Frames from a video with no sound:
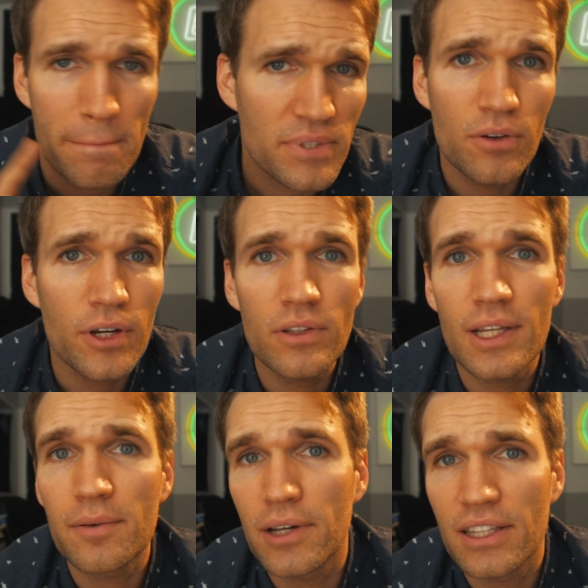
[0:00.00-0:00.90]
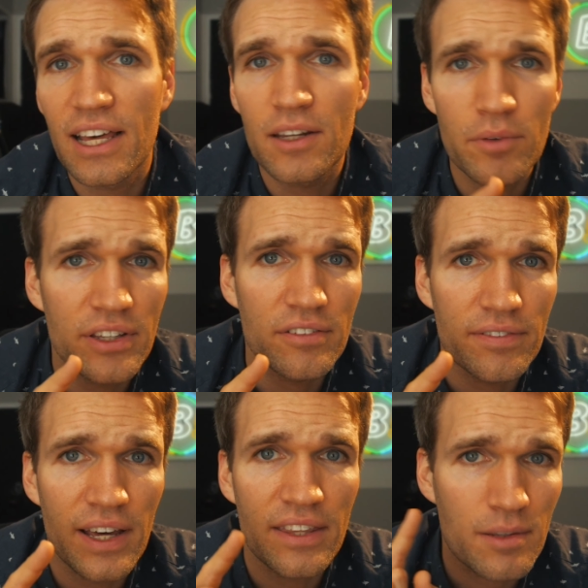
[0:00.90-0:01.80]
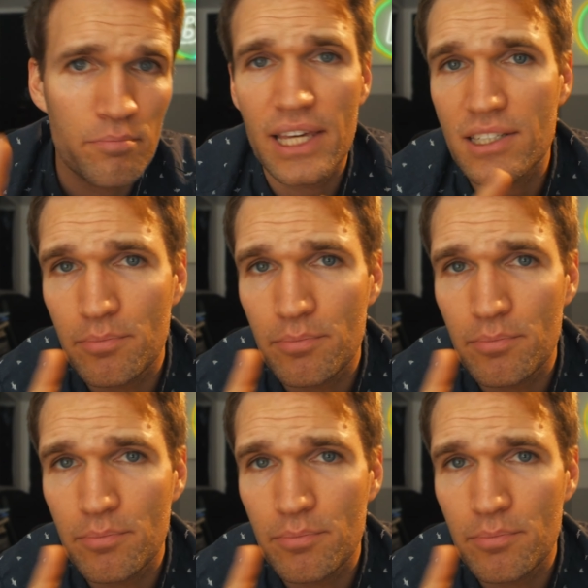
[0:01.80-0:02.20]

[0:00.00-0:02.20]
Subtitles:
So go look up online where you can find the best